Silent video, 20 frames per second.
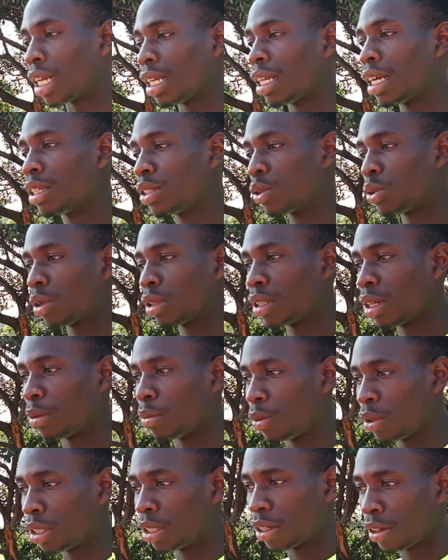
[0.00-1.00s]
that is what I'm
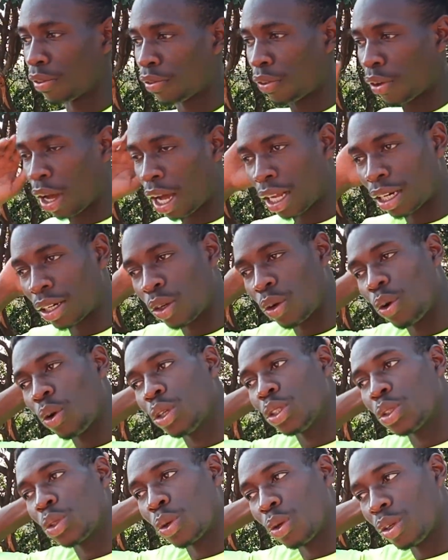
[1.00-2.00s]
waiting for. And
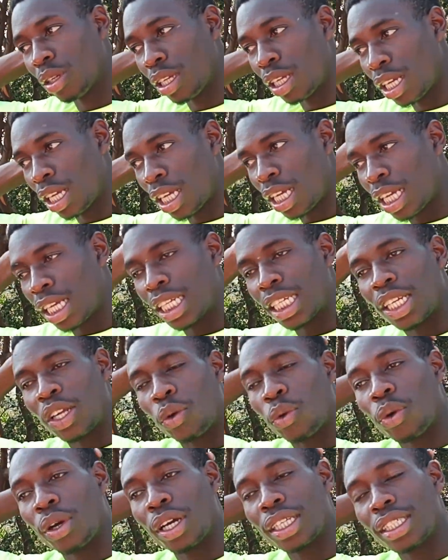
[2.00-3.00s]
also, the
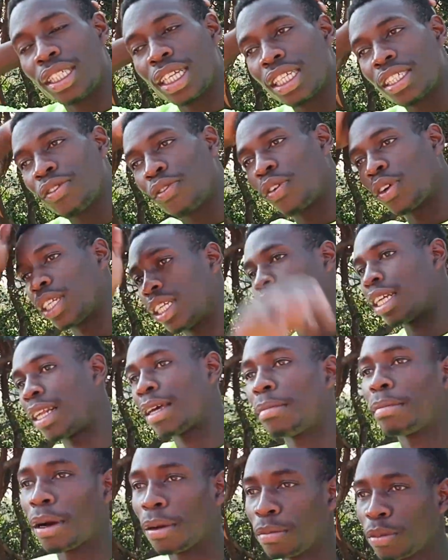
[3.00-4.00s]
wages for the
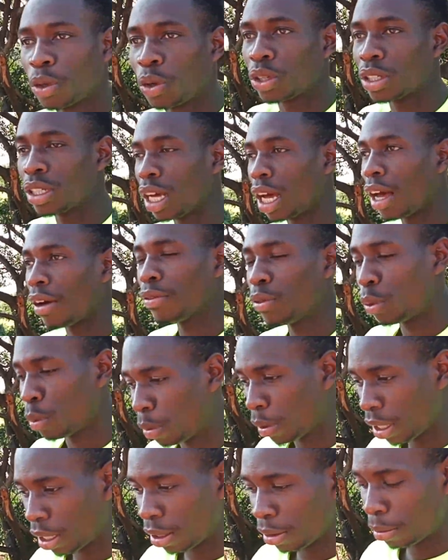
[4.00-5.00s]
labor, because I have to
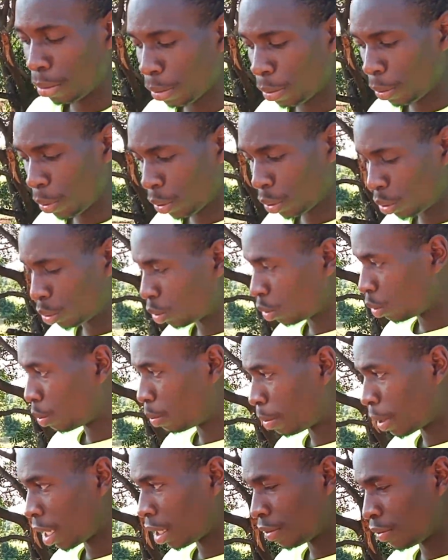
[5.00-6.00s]
pay people to
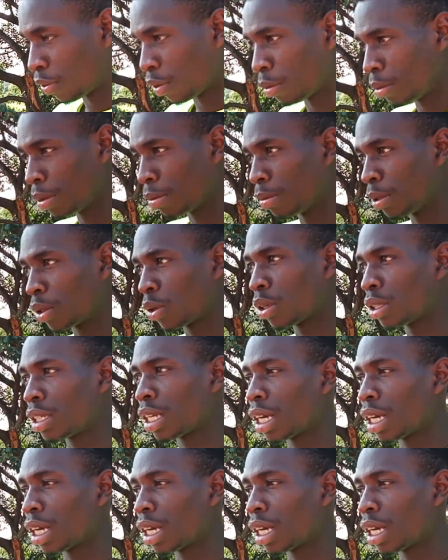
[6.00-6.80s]
plant for me, because I